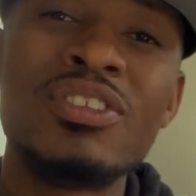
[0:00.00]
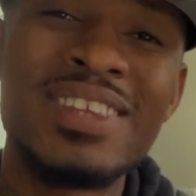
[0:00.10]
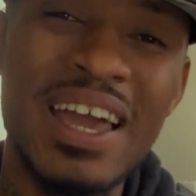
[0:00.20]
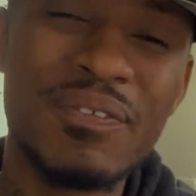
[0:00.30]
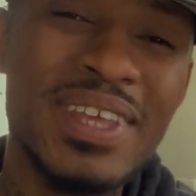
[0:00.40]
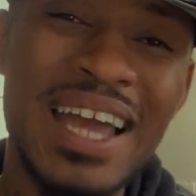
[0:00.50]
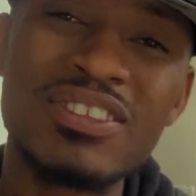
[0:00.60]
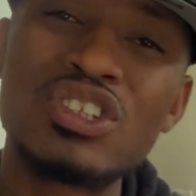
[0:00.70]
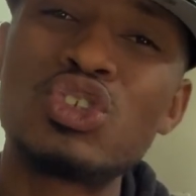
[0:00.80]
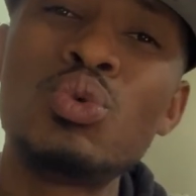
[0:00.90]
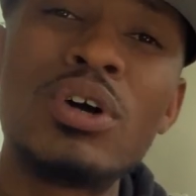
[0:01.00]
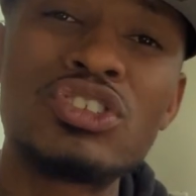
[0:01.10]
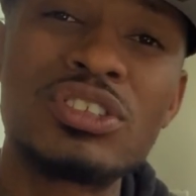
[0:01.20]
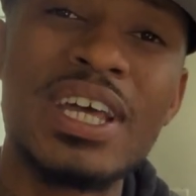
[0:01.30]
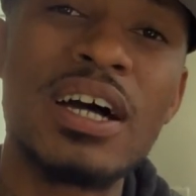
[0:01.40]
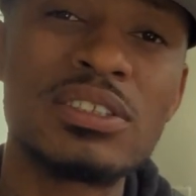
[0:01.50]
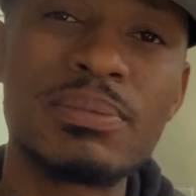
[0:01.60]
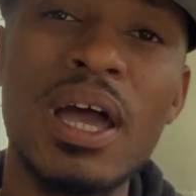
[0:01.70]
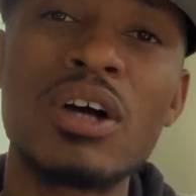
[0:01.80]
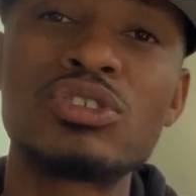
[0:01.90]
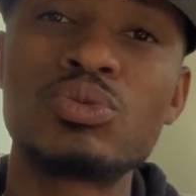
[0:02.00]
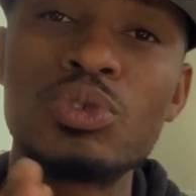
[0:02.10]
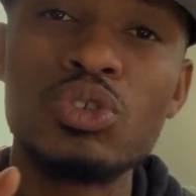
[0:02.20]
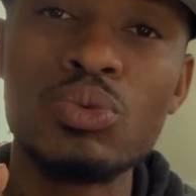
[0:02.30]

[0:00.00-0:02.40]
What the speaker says: definitely after 200,000 miles is when